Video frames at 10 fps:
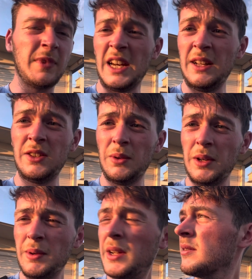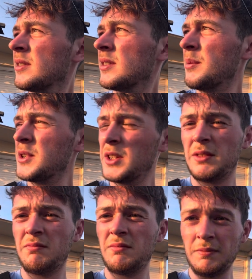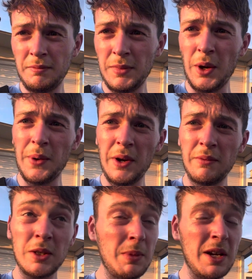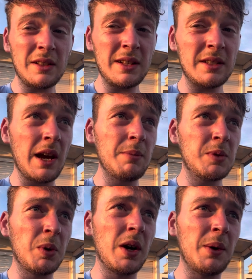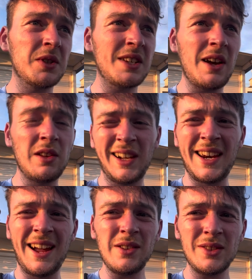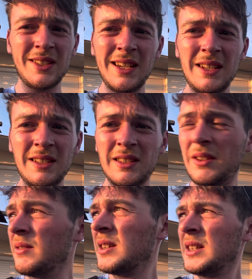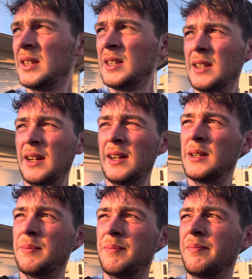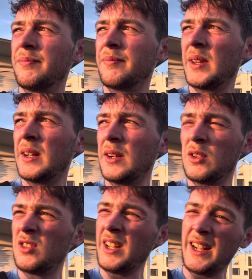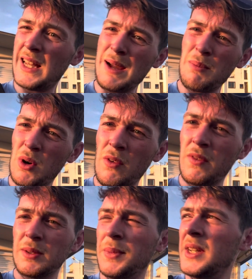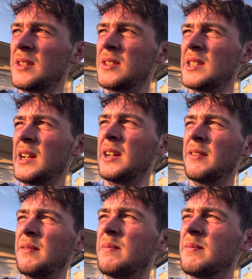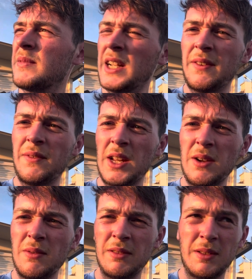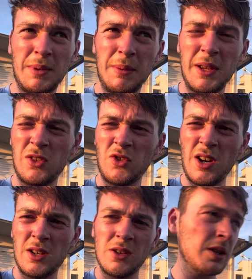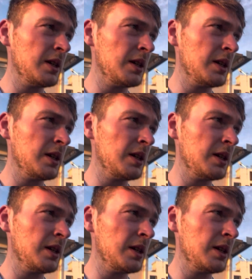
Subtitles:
Need to anyway. There's not much going on. Some nice landscapes, but I was sat on like an aisle seat, so I couldn't just like clamber over somebody to just take a video. It'd be a bit strange.